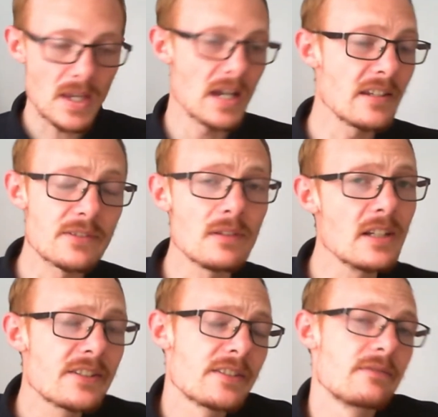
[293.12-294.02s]
And
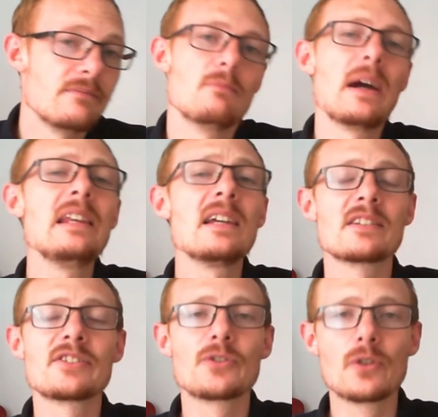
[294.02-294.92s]
it's mainly
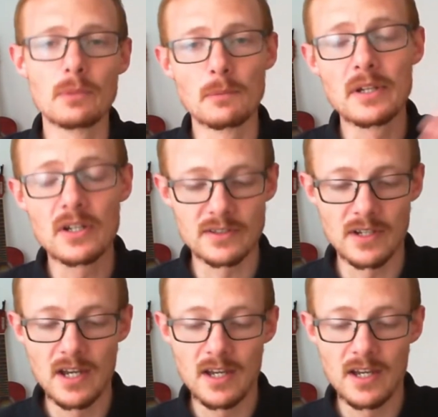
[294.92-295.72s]
understandable because